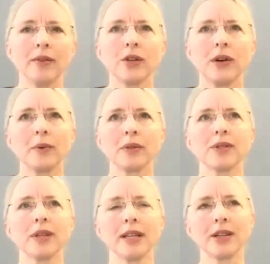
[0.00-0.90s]
I
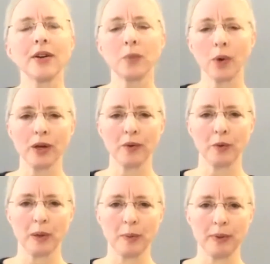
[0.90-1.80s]
started working with
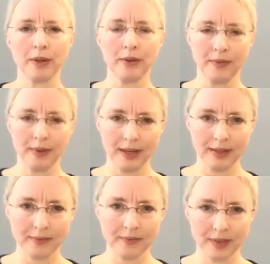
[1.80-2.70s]
people
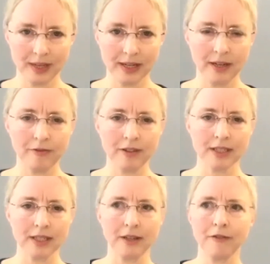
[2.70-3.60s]
on conflict
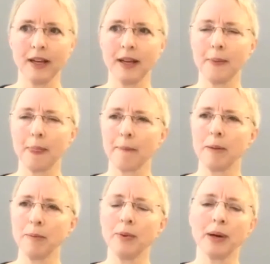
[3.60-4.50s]
stuff, and
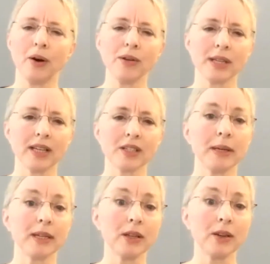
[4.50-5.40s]
people would always ask me,
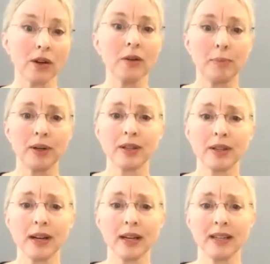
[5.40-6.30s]
is there a good book that
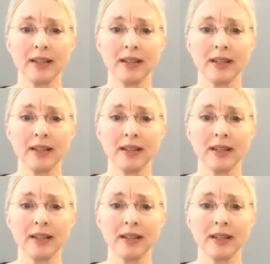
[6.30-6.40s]
I can,